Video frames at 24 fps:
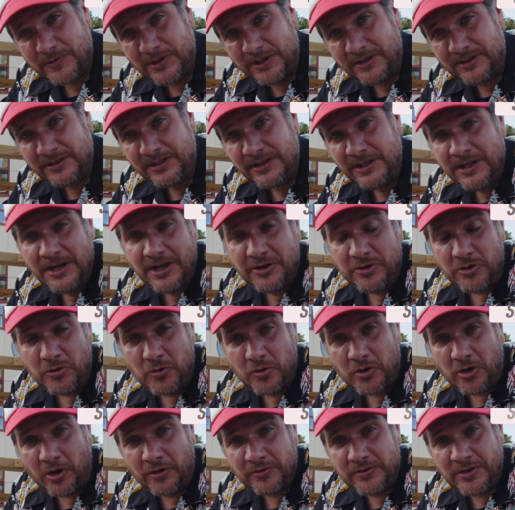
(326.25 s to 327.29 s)
when new
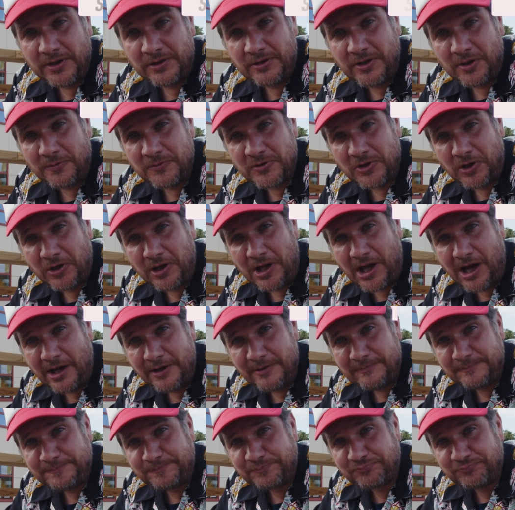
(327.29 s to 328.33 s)
content comes online.